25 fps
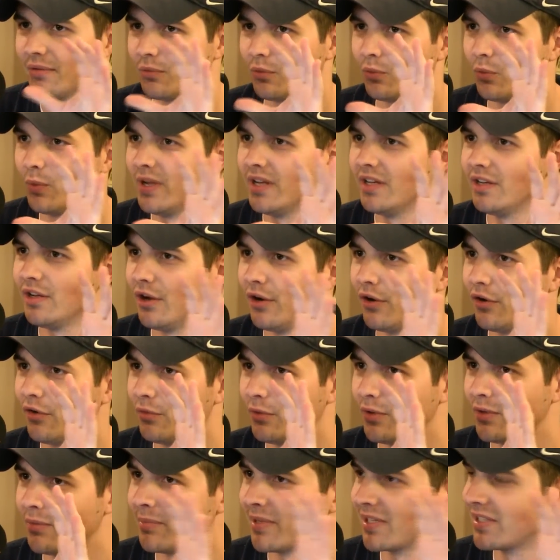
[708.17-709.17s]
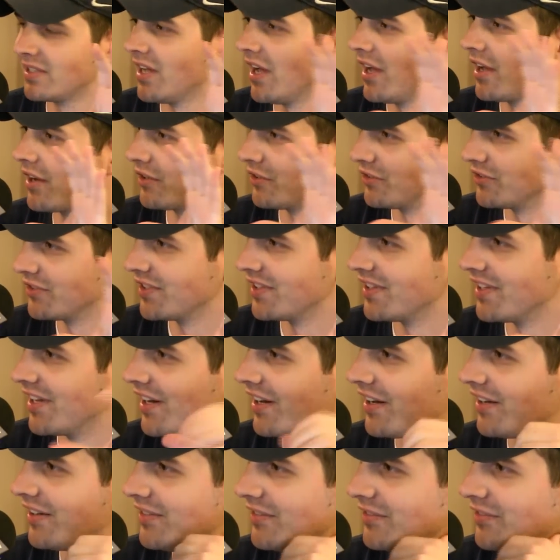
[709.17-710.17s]
window with McDonald's in
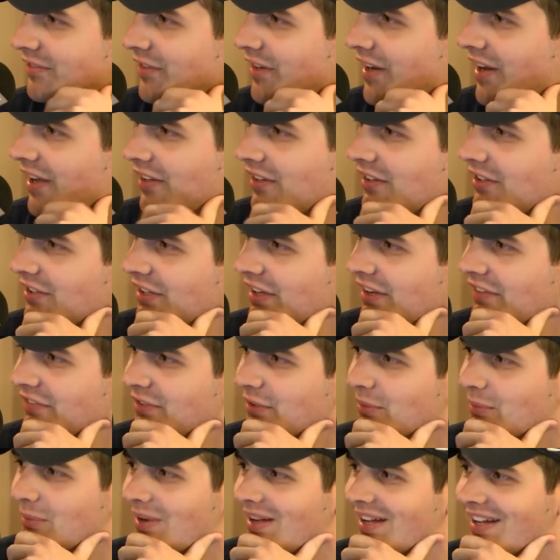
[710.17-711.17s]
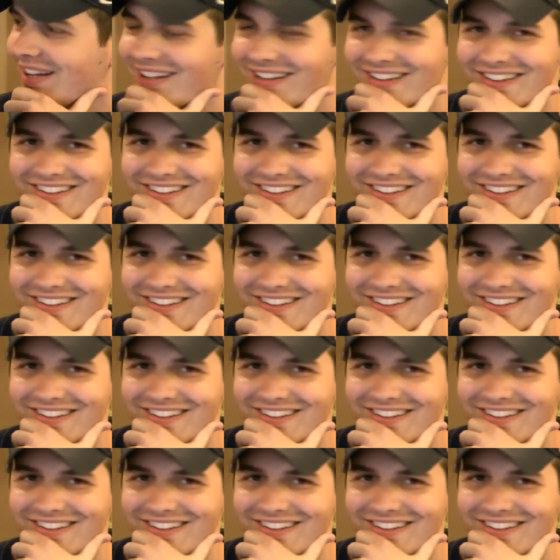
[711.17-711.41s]
there for how long you have to wait.